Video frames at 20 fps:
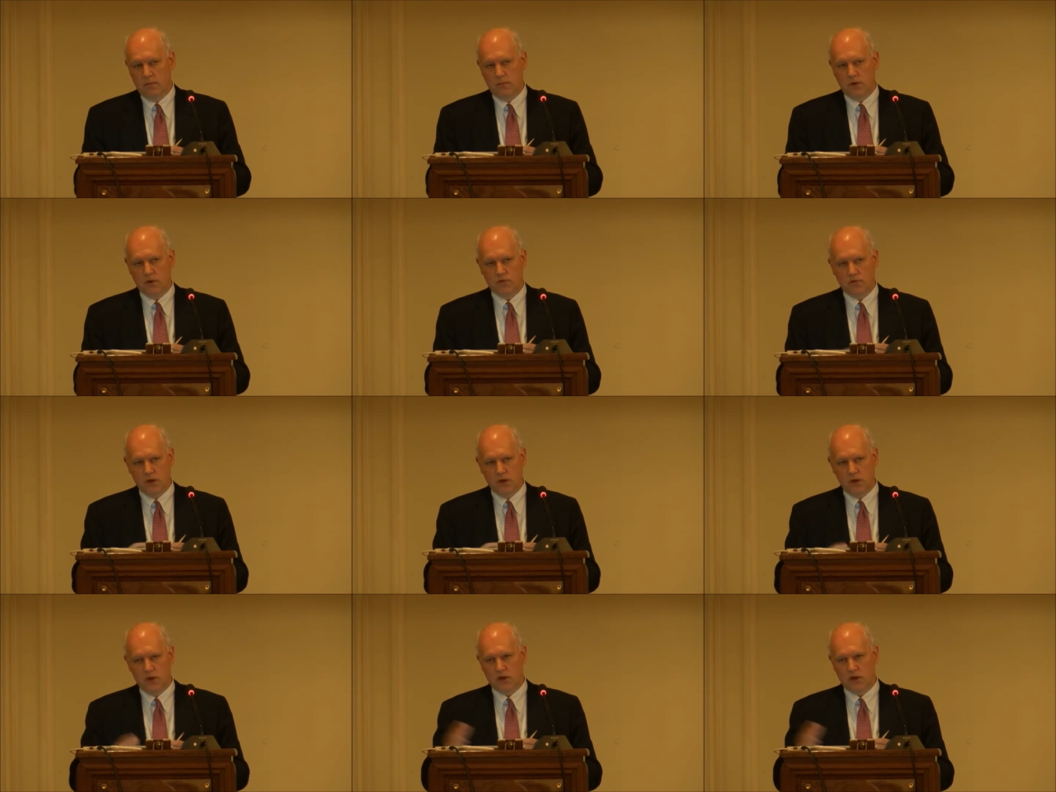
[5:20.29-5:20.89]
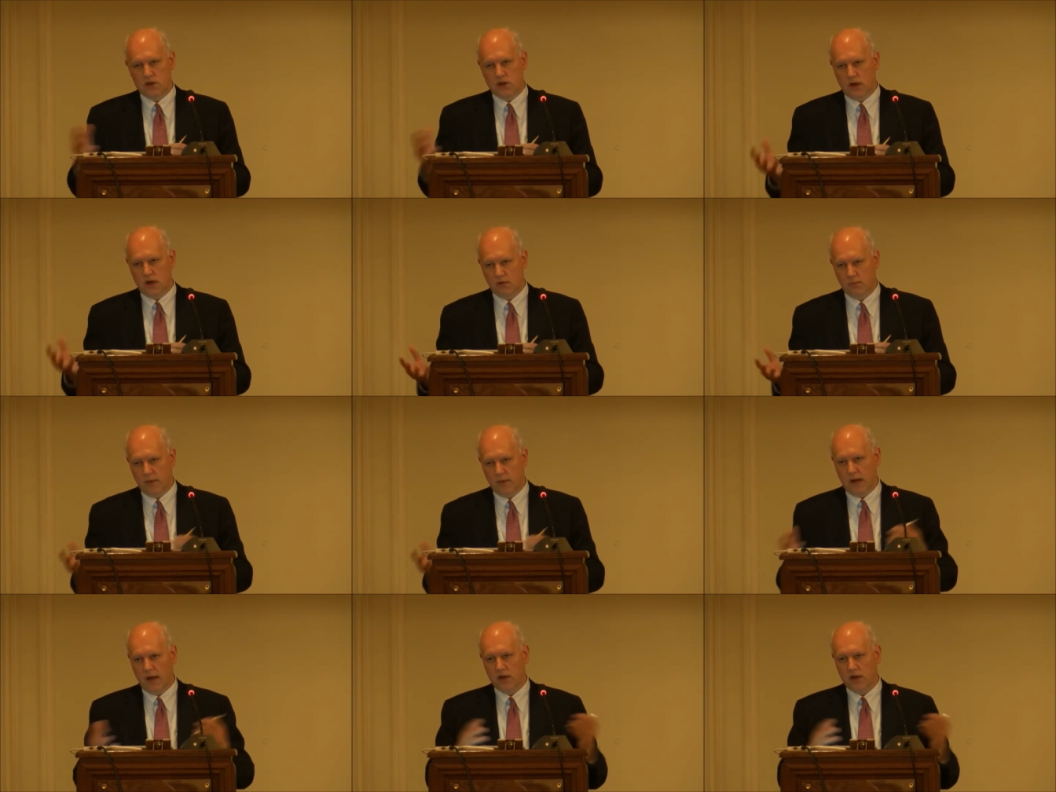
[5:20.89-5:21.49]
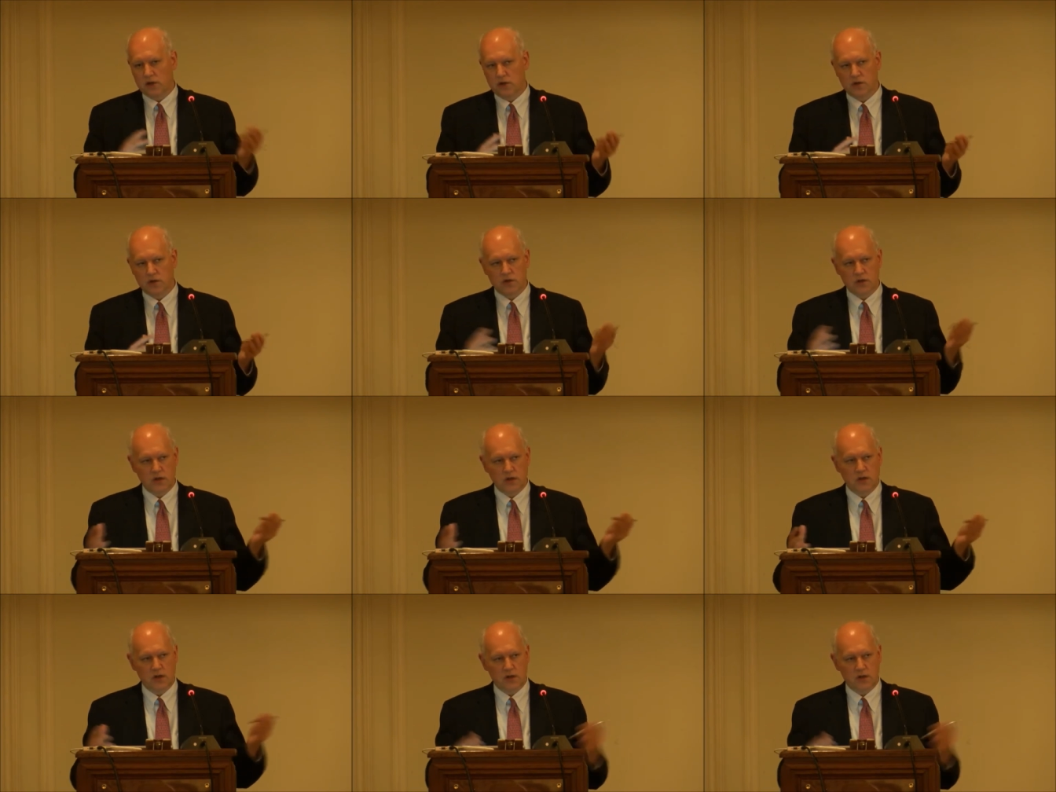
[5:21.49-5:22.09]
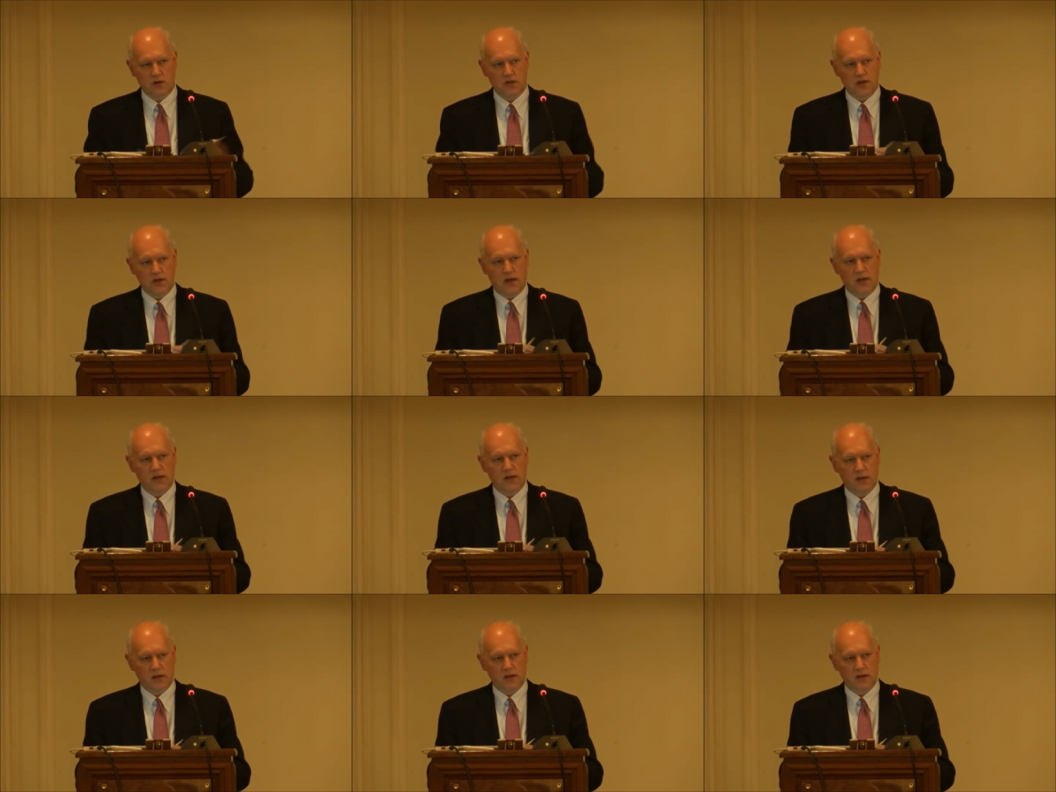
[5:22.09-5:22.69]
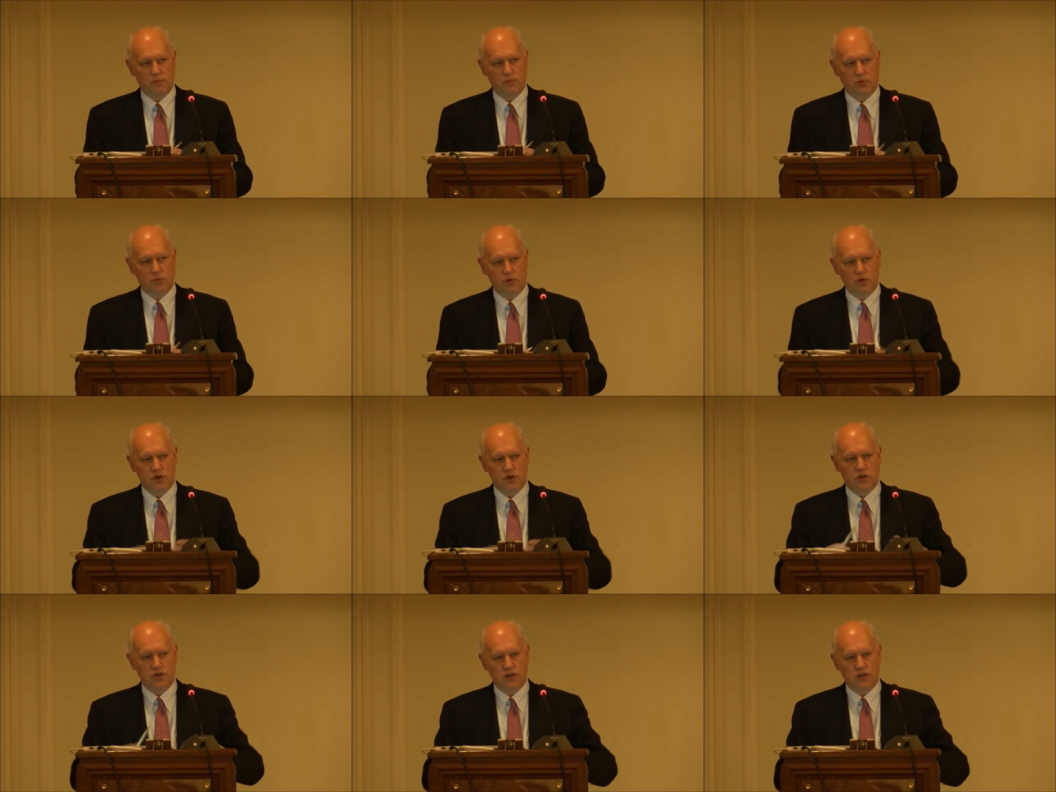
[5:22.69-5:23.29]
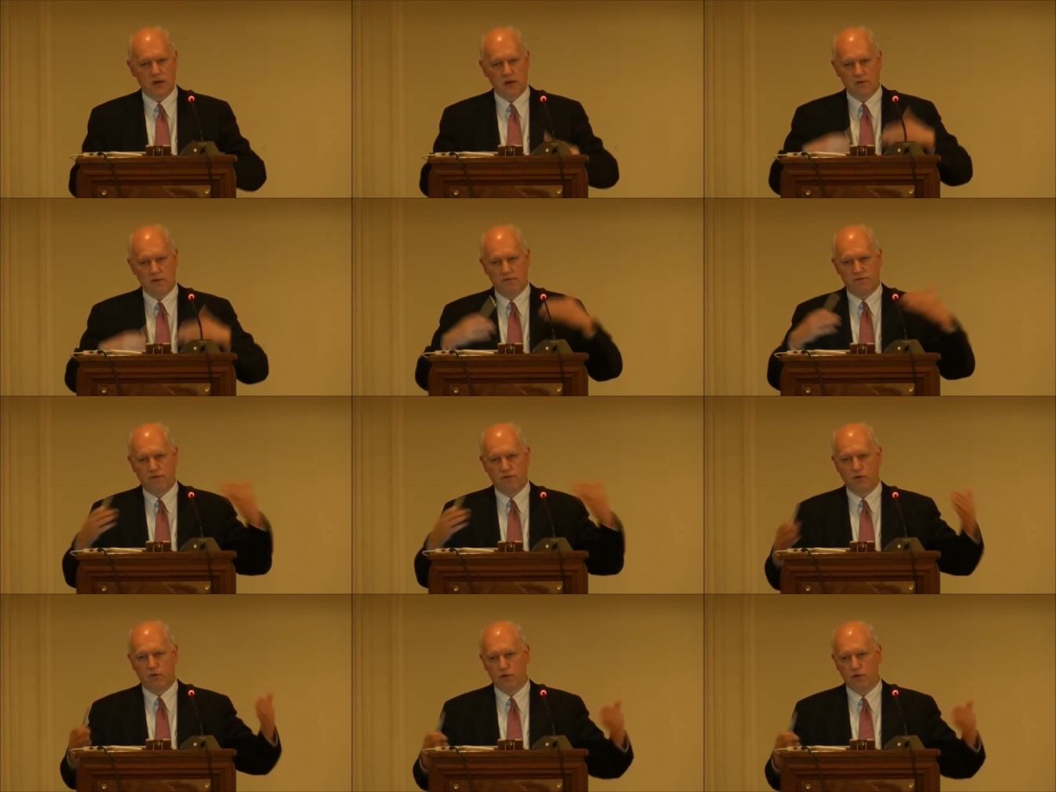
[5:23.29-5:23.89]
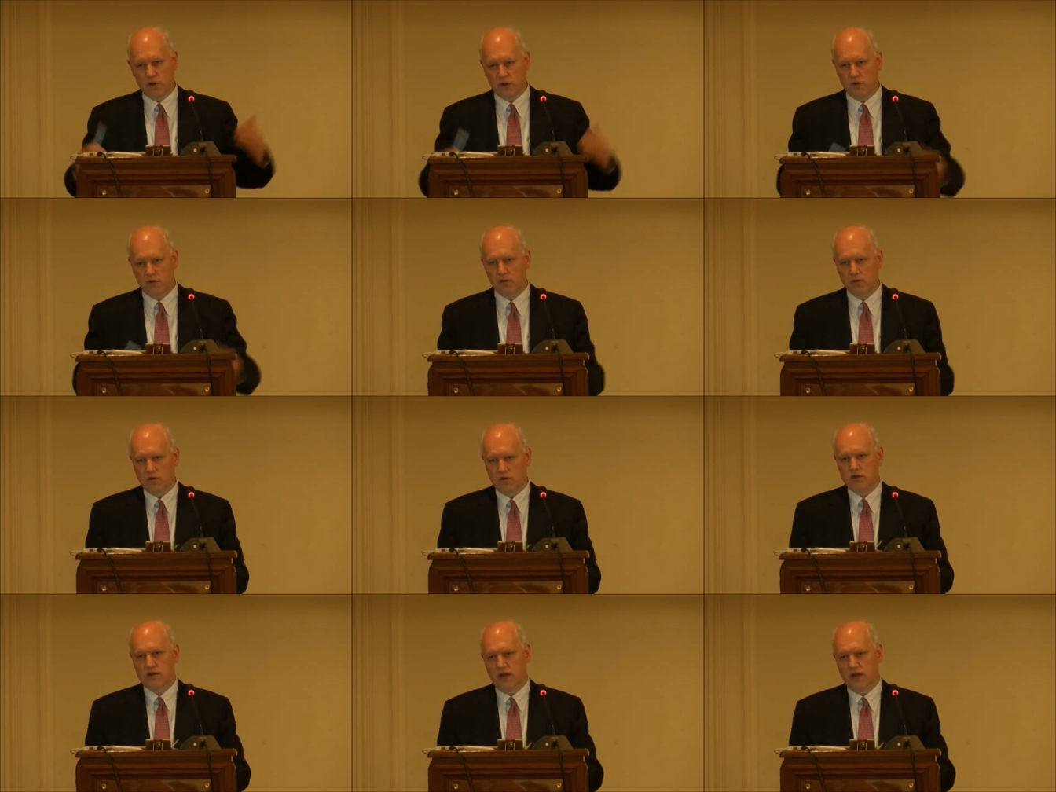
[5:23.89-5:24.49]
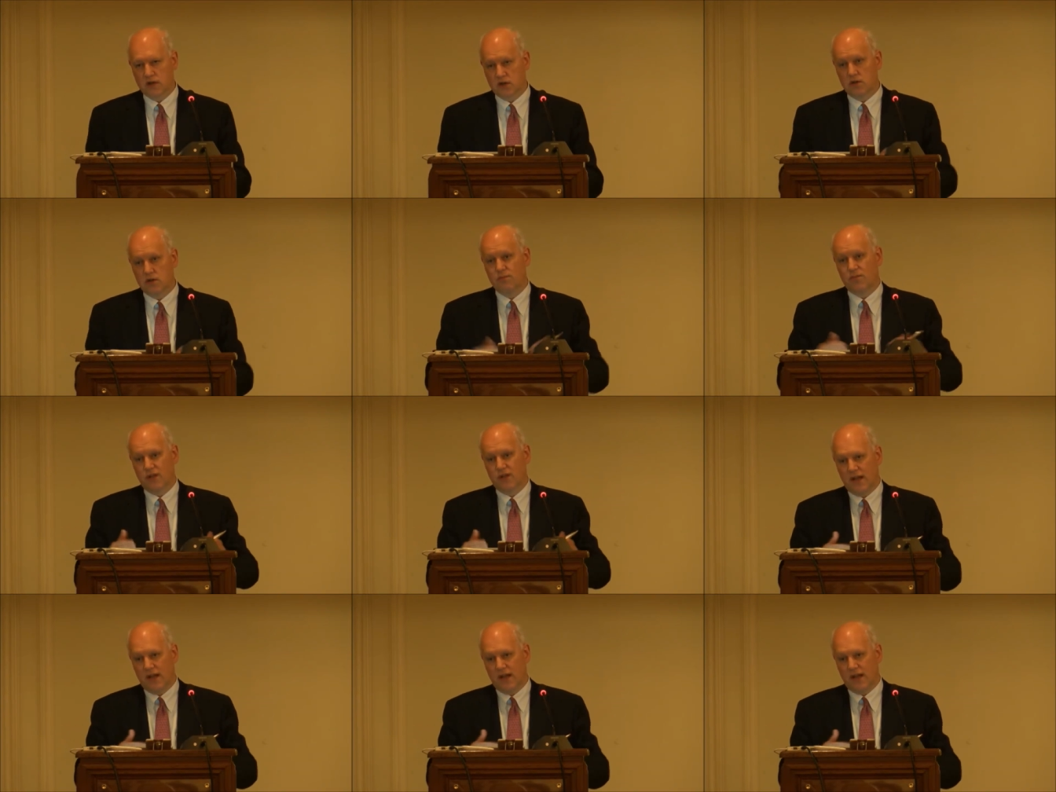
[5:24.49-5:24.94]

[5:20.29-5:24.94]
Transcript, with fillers: between the general managers and understanding that the board is there for the organization,